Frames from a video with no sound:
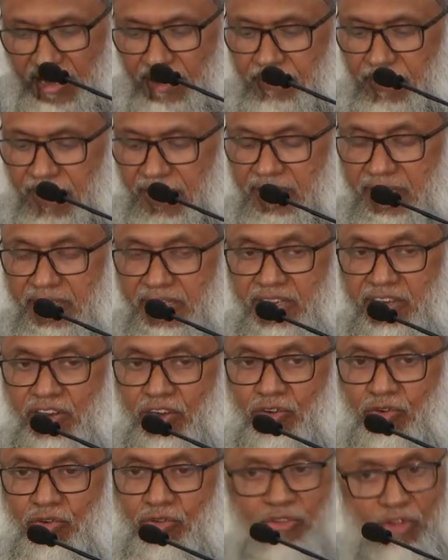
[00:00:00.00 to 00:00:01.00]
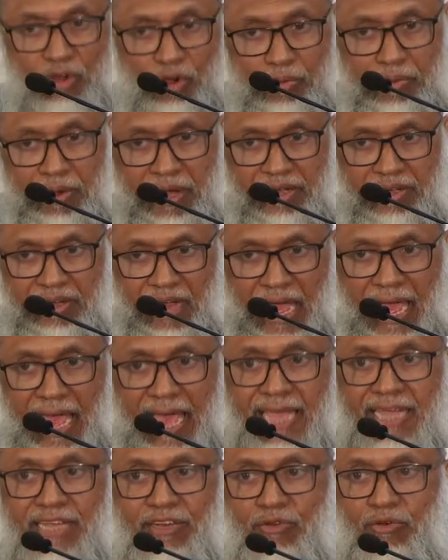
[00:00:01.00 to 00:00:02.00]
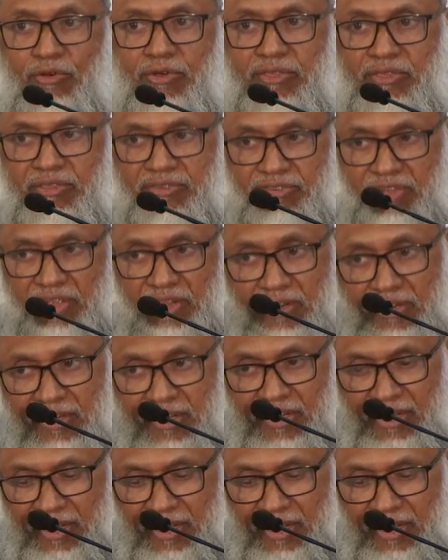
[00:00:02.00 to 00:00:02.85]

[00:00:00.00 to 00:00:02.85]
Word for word: but he didn't do tawbah, died with shirk,